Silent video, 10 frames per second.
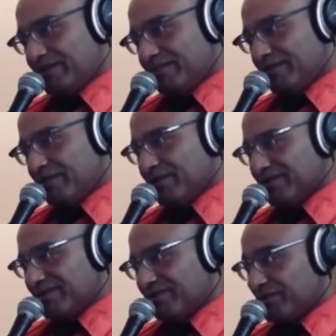to be
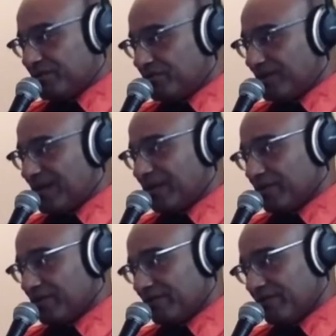one or two
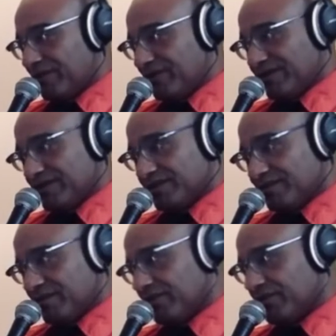adequate for our needs
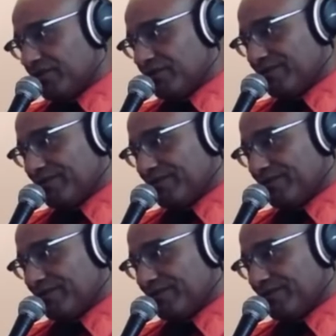among the group.